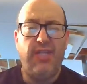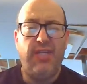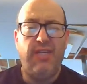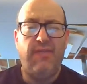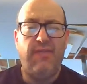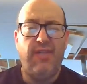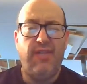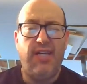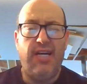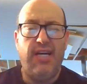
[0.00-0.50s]

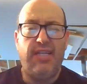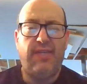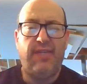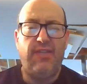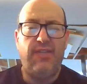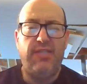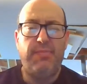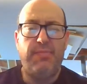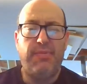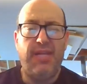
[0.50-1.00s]
and
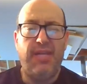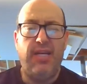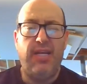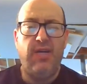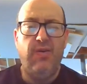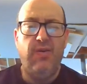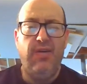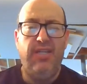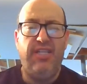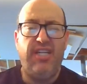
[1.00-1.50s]
philosophers,
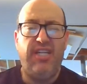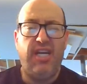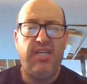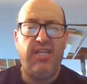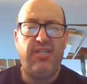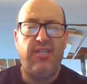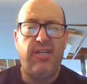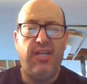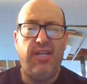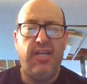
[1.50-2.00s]
Plato and
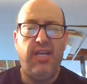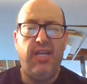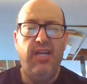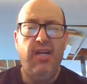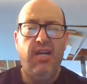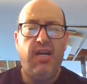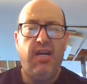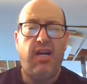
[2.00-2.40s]
Chesterton,